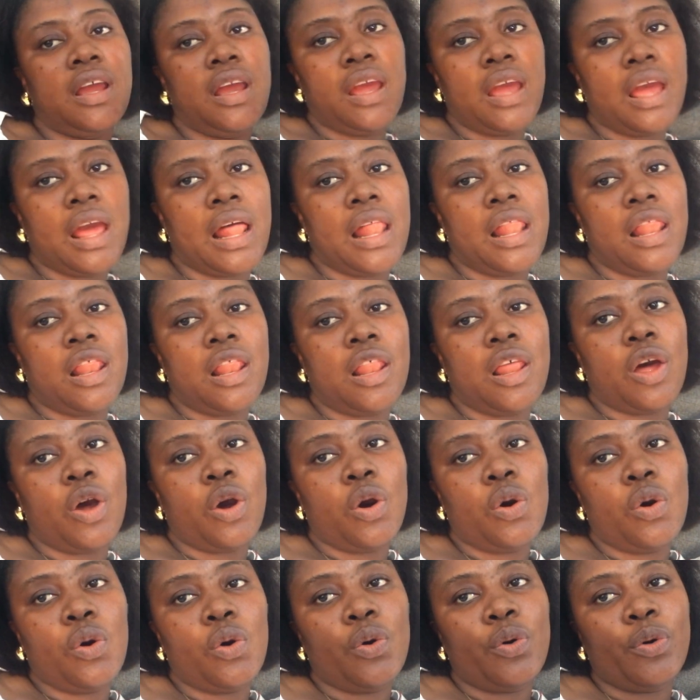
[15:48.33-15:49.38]

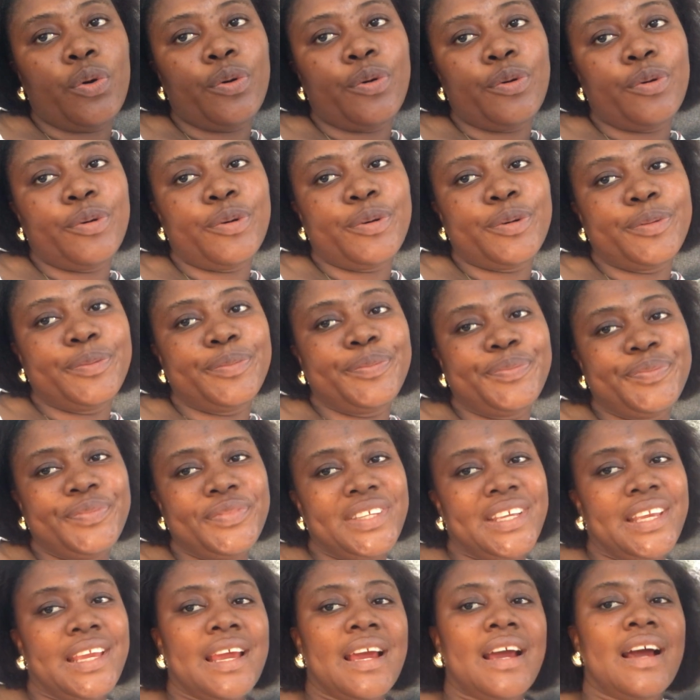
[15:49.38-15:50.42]
Hello.
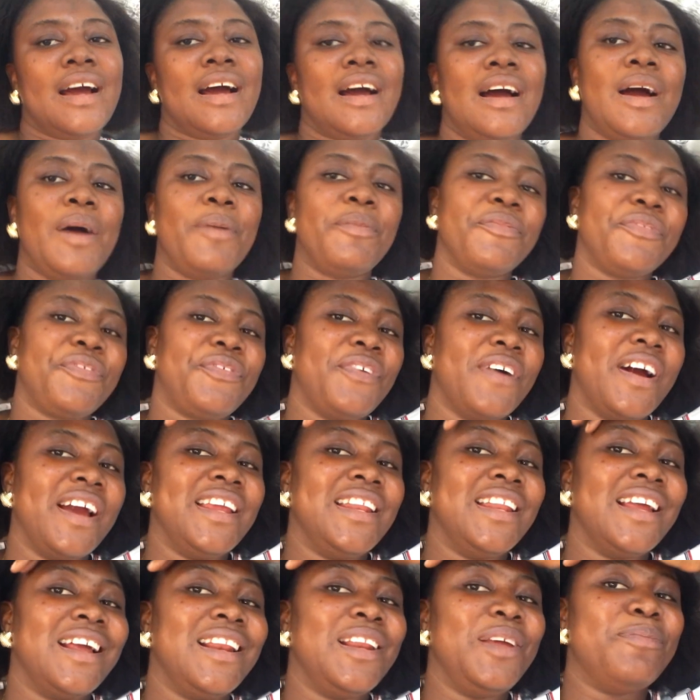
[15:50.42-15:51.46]
Yeah, I'm
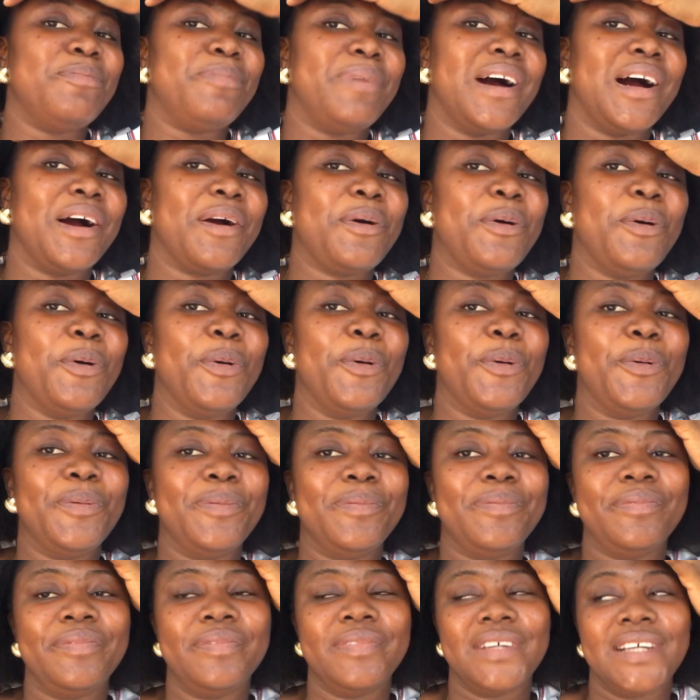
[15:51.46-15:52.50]
finally back
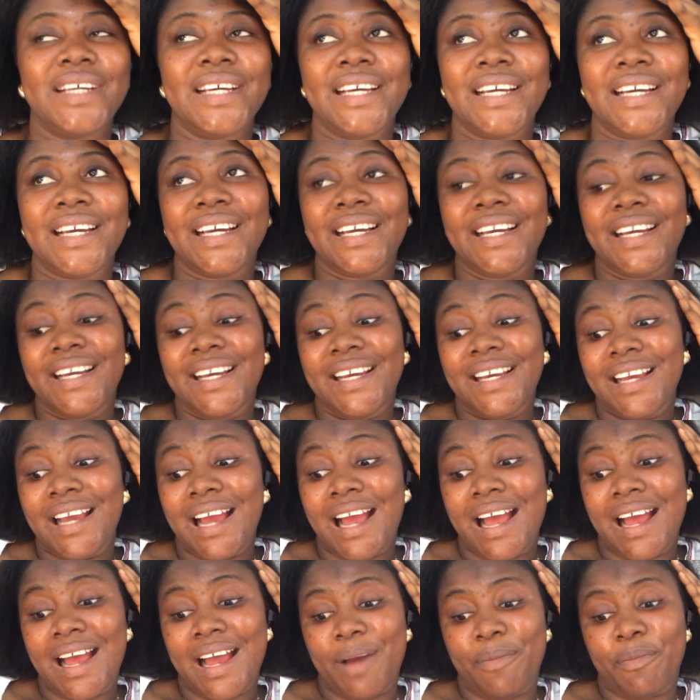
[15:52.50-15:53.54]
home.
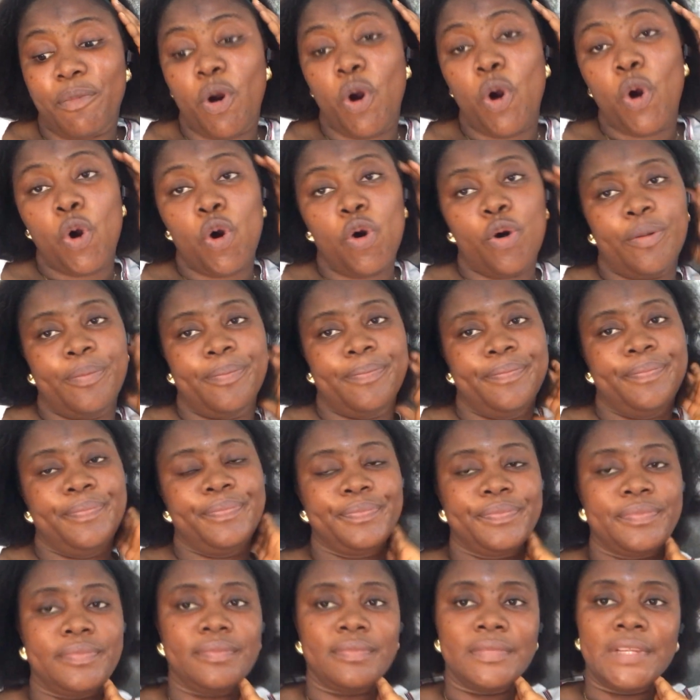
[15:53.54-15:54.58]
I'm home.
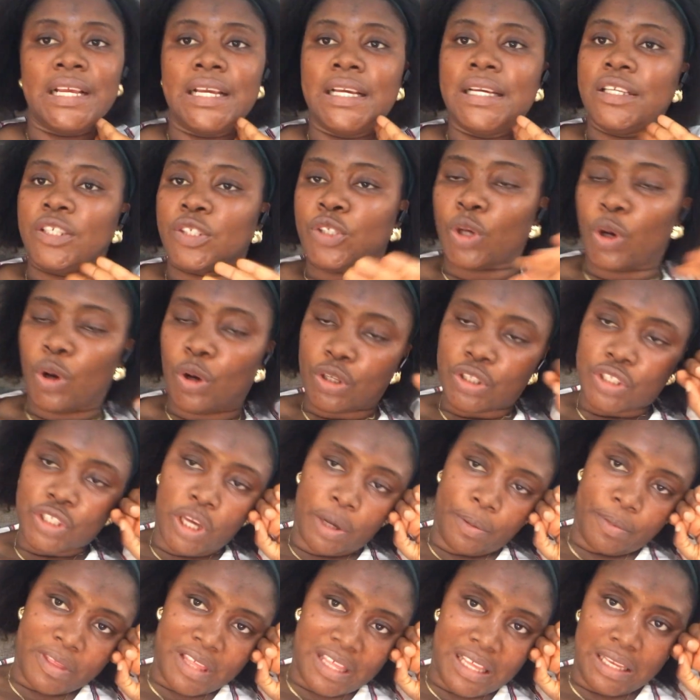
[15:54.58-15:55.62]
So
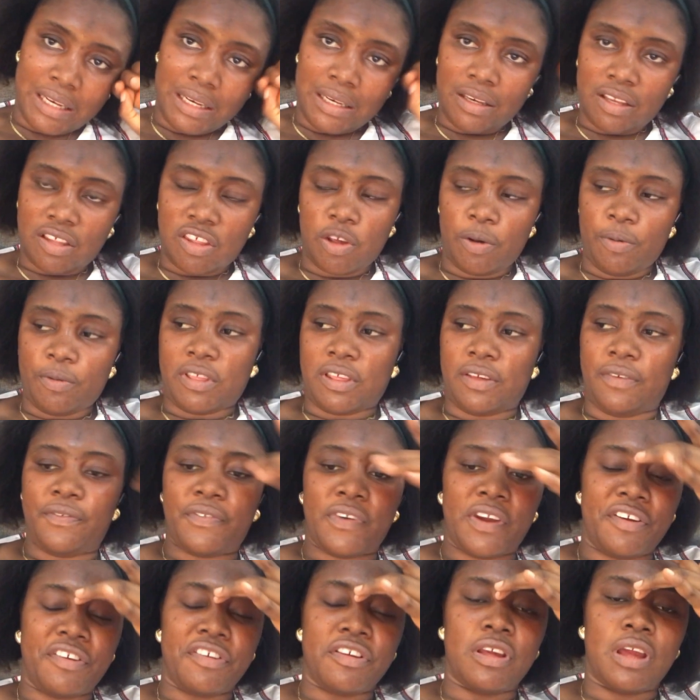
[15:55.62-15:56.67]
something
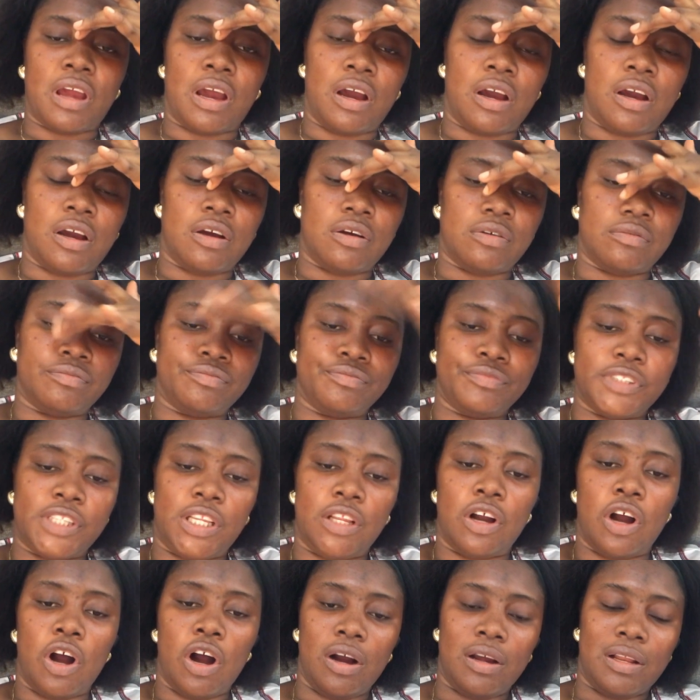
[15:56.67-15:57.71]
very
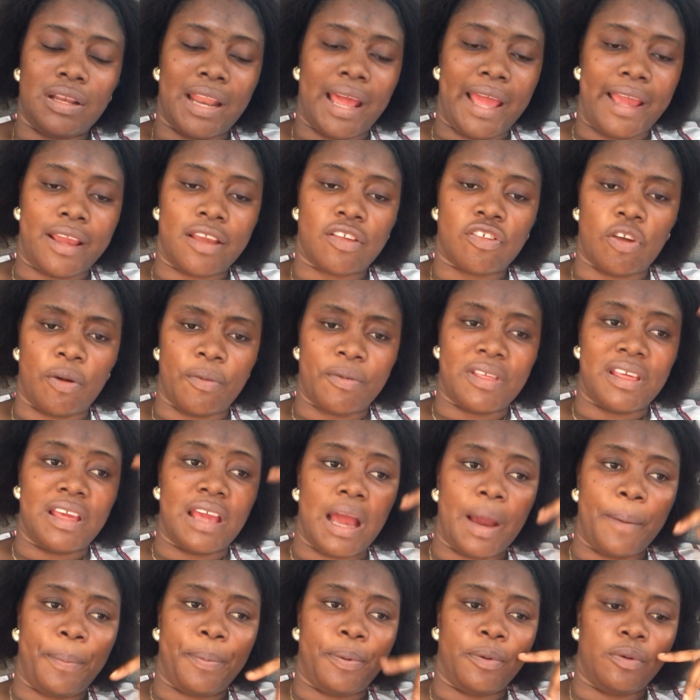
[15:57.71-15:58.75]
like something
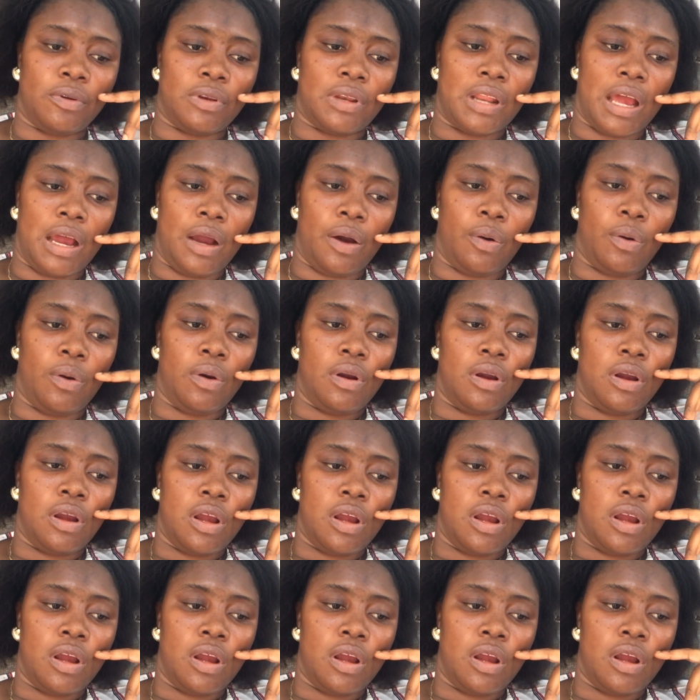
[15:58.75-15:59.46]
happened now.